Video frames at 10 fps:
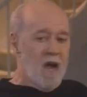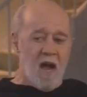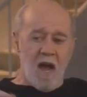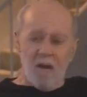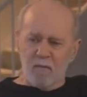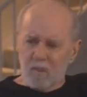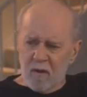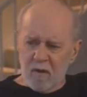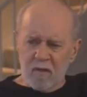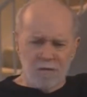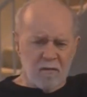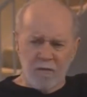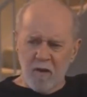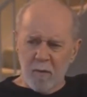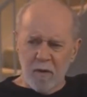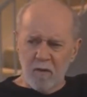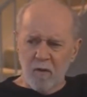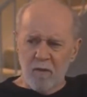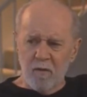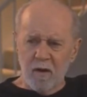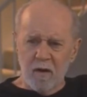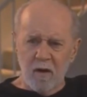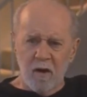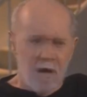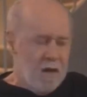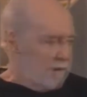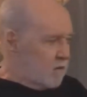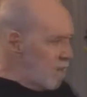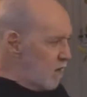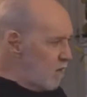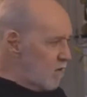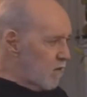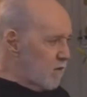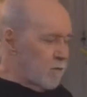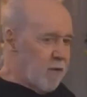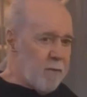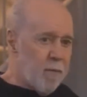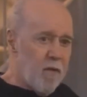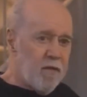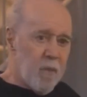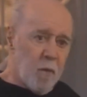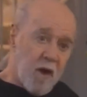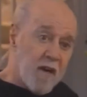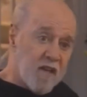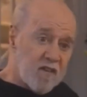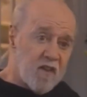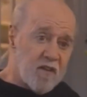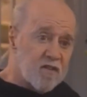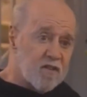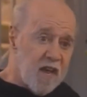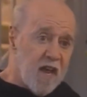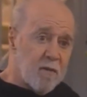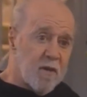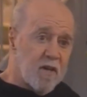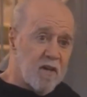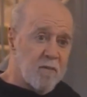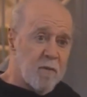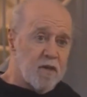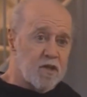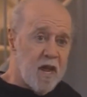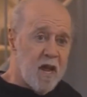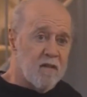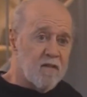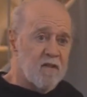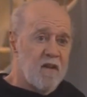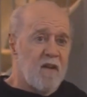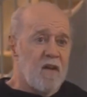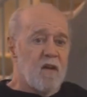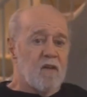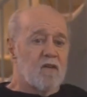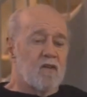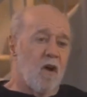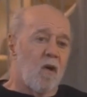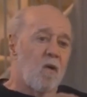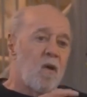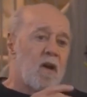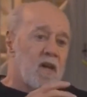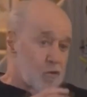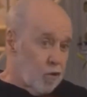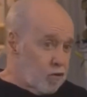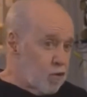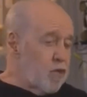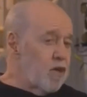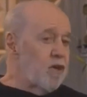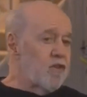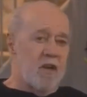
And I'm going, I said, what the fuck am I doing over here? These are the people that will at least understand me and give me a chance. So it took two years.